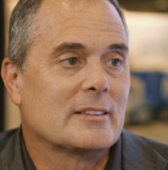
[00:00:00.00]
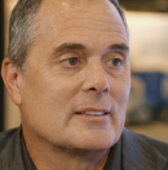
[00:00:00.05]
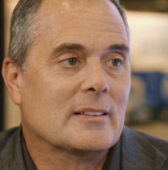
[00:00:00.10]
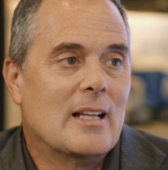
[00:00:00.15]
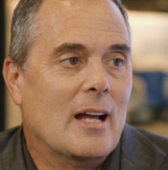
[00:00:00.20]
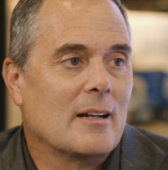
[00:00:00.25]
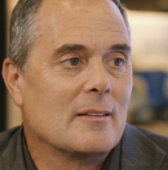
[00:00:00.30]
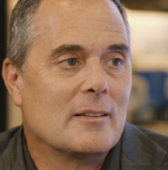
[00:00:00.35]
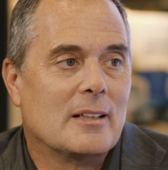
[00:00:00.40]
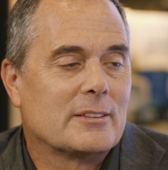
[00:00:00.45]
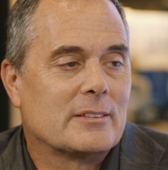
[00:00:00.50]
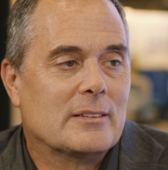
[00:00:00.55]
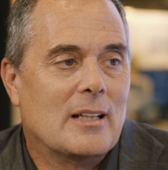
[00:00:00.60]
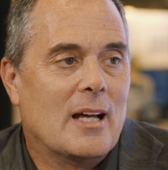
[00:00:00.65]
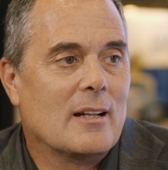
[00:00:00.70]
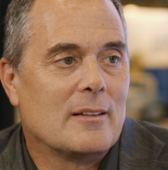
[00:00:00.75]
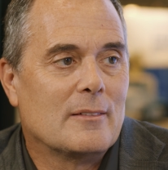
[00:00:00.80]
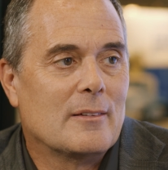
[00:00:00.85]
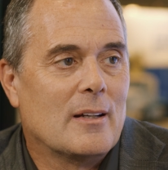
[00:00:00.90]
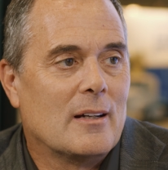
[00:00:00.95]
It's not, it's
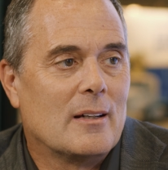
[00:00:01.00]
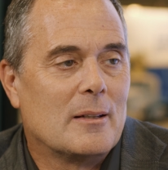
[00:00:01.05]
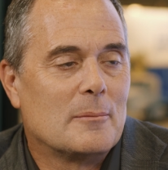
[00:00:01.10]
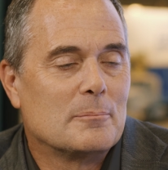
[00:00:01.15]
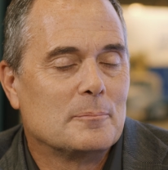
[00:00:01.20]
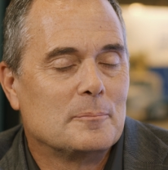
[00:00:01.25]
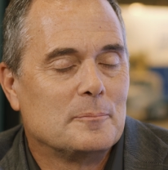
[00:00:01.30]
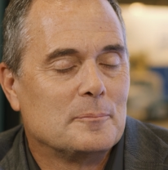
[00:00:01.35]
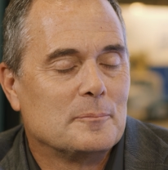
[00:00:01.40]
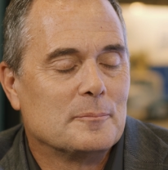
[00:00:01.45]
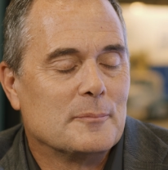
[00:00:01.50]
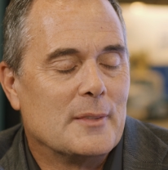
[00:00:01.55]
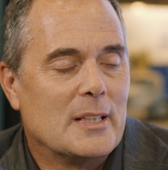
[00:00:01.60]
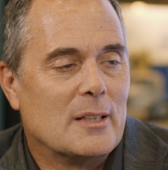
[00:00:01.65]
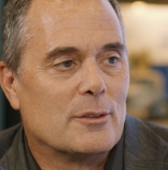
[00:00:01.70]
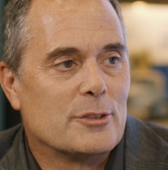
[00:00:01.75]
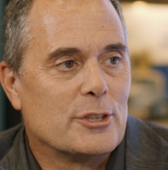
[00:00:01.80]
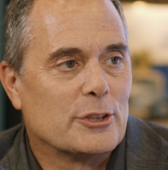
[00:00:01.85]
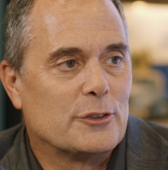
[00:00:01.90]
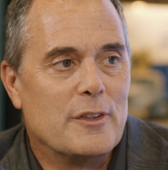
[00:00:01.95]
not, um,
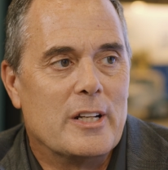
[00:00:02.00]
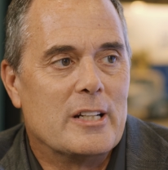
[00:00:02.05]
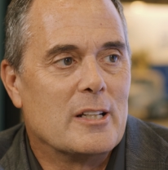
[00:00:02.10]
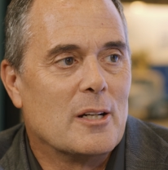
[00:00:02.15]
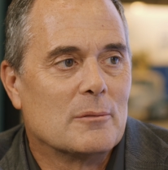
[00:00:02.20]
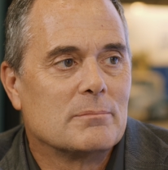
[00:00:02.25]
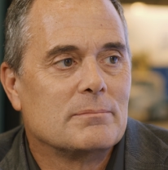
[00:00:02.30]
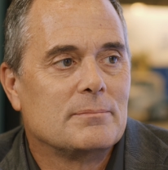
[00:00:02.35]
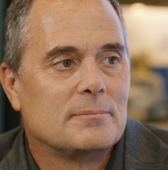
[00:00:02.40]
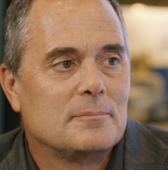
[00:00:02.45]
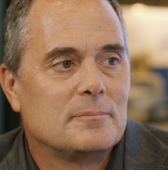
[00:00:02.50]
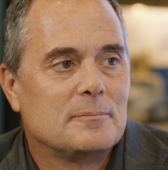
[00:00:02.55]
you know, just video.